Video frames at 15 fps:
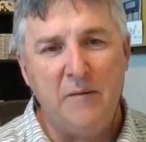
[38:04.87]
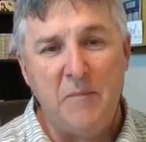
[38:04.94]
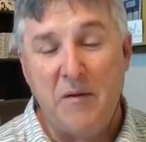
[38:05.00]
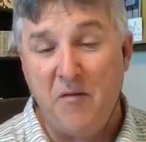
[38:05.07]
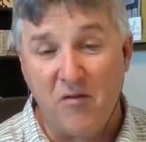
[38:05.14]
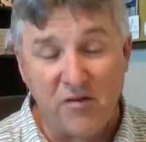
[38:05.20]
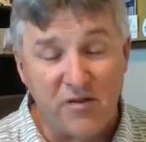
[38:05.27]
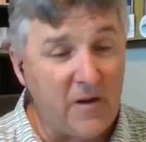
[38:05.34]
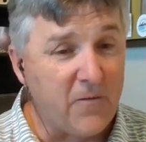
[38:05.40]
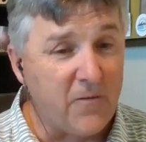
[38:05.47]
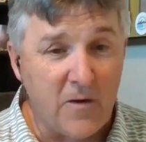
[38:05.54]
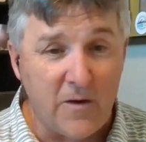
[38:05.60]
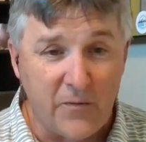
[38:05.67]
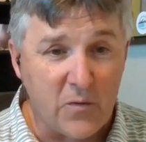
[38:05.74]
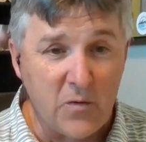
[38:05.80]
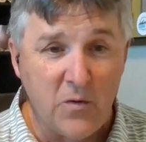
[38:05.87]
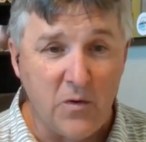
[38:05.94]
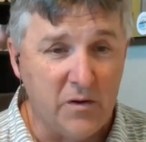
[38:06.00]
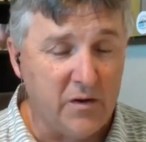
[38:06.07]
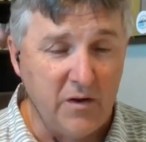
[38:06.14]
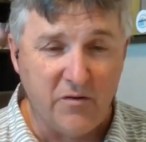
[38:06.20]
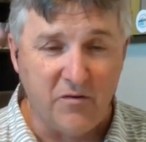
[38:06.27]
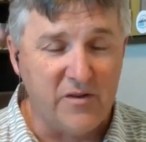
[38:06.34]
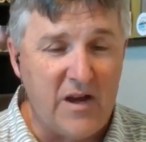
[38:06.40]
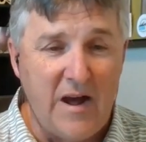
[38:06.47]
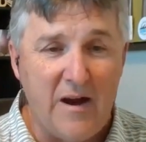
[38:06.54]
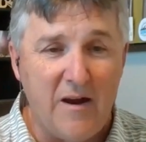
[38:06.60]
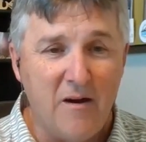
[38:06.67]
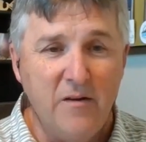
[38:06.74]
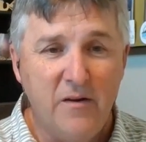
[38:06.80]
Maybe you're suffering through it because you're
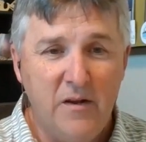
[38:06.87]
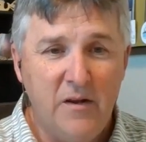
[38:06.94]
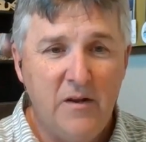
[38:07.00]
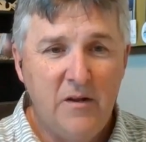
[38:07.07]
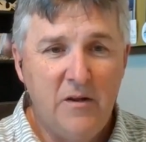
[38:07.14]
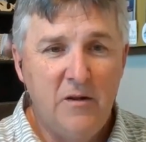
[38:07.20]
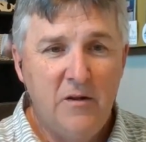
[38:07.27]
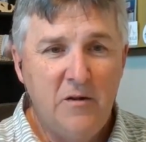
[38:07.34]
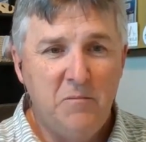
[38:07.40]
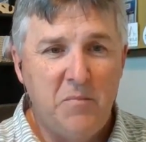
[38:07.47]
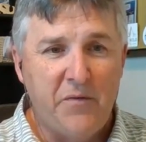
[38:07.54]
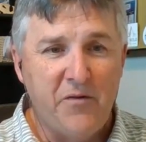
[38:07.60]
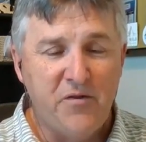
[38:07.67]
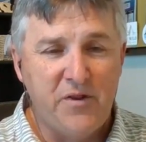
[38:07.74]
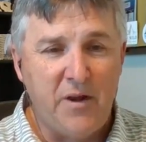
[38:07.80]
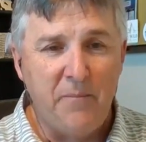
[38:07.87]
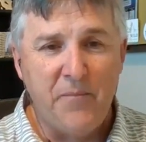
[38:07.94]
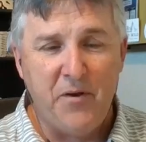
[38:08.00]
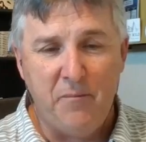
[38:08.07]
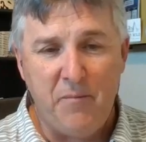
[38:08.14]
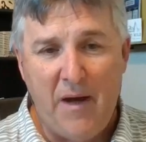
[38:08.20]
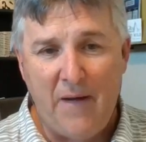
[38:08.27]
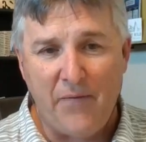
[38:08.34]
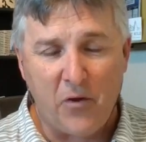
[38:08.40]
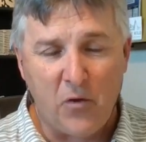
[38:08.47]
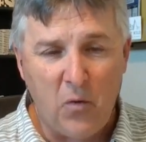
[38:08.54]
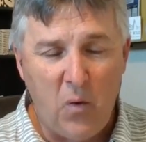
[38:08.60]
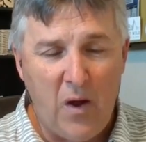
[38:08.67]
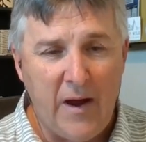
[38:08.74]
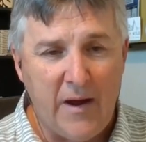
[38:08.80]
tired. But there's something about the
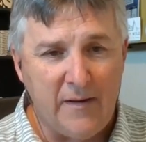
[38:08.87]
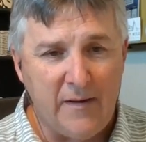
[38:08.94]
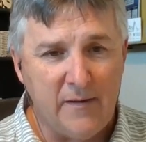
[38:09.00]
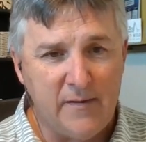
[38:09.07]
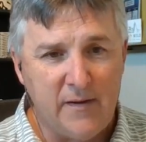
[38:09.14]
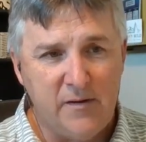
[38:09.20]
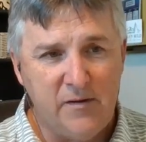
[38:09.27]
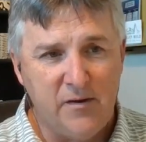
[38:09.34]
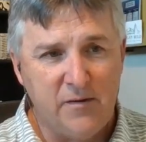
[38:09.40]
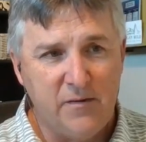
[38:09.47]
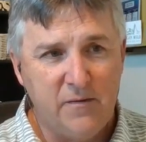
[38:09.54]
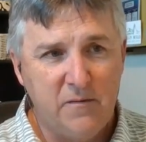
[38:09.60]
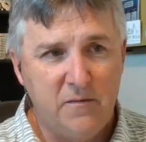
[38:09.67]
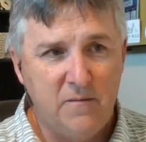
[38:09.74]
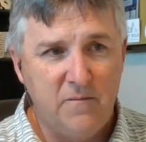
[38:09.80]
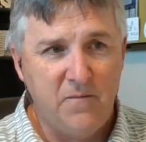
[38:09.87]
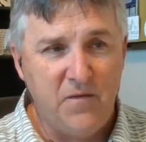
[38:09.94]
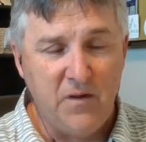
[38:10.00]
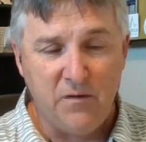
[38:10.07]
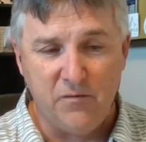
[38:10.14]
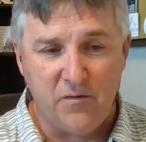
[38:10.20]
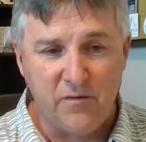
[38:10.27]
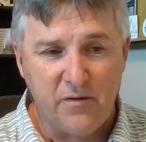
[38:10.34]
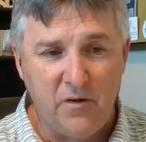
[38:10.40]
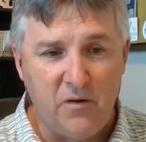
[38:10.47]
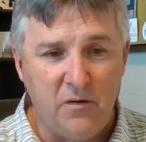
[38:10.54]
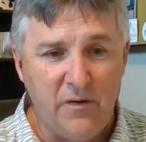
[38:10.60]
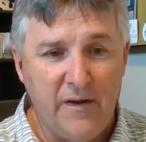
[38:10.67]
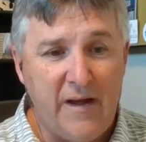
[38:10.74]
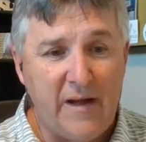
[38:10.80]
quietness that just fills your
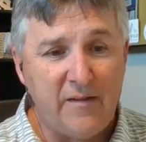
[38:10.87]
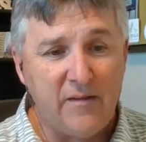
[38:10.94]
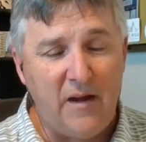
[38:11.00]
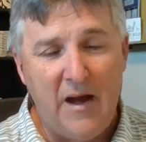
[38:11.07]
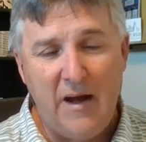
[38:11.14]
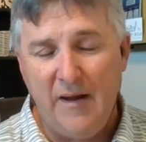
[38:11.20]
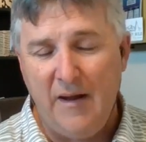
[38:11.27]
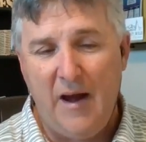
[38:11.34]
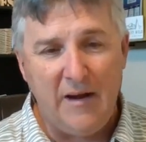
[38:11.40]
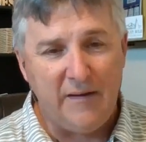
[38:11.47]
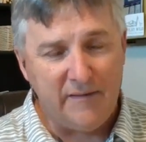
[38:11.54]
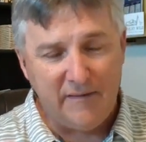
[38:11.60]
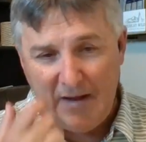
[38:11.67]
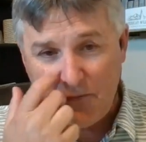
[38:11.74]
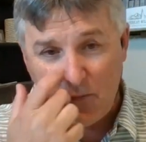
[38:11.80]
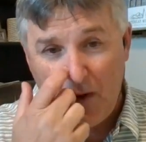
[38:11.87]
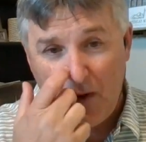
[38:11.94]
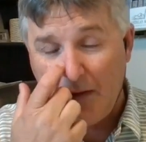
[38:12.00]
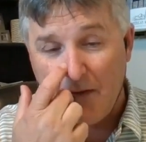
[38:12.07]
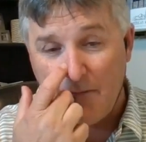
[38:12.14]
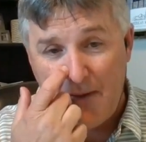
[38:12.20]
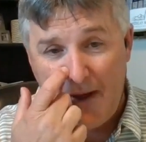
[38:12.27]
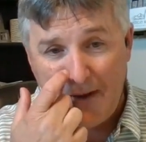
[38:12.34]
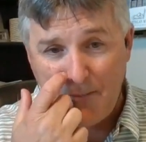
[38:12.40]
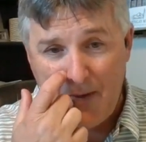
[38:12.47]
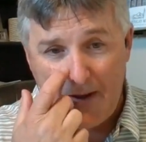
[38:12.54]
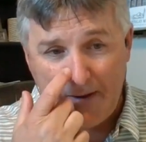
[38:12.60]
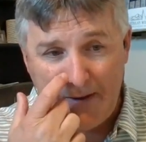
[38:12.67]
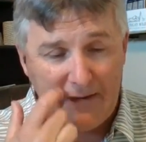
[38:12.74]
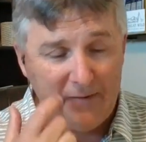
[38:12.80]
soul. And that's why I love
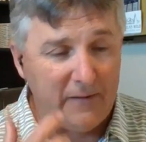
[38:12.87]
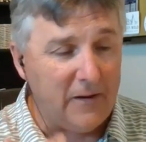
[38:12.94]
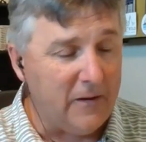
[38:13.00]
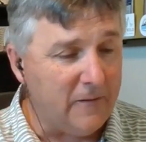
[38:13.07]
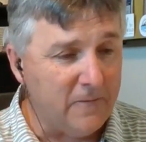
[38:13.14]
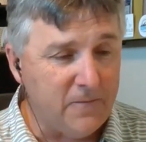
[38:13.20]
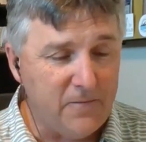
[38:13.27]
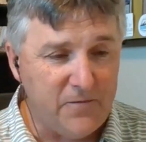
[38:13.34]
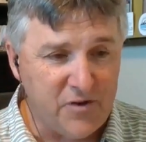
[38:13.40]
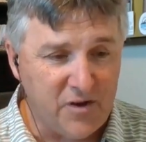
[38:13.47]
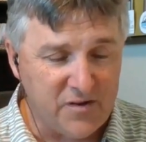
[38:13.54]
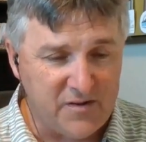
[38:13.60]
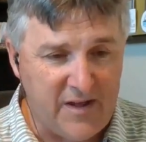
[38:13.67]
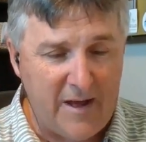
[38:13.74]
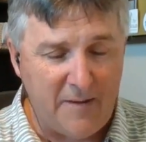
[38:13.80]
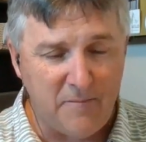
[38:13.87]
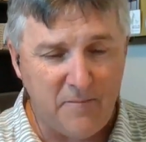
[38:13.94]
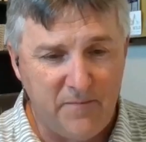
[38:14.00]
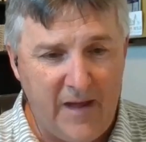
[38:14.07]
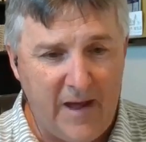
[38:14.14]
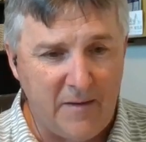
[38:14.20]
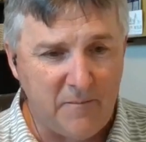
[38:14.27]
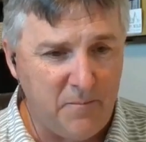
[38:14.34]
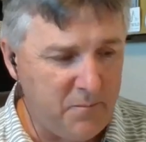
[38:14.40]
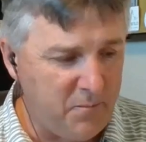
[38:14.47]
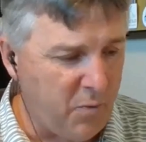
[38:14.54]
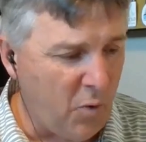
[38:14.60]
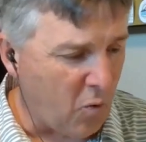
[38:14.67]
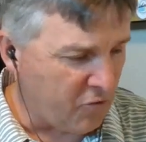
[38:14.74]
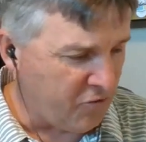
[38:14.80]
backpacking. I love just that
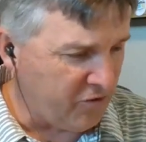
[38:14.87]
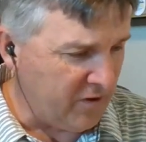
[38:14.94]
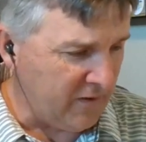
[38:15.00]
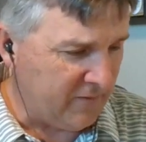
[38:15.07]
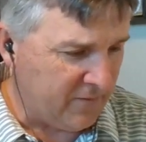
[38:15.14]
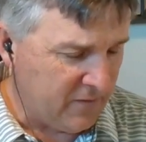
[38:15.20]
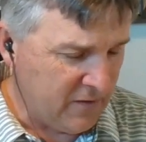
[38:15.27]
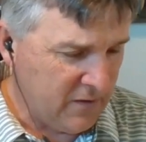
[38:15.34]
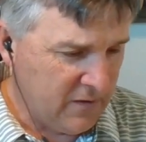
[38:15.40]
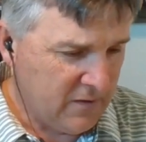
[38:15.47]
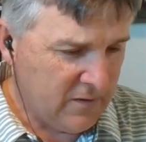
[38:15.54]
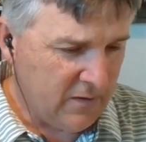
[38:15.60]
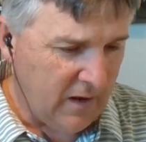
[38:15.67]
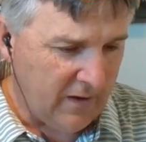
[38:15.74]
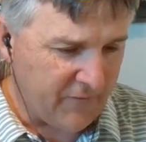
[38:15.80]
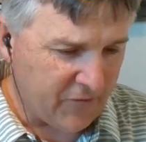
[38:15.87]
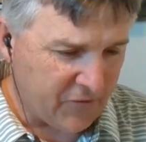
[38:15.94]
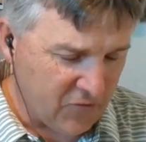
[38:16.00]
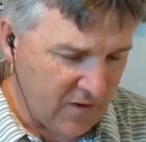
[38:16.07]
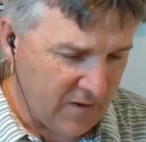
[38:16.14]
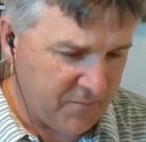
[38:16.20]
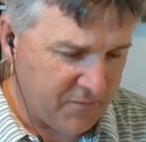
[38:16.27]
portion of the trip.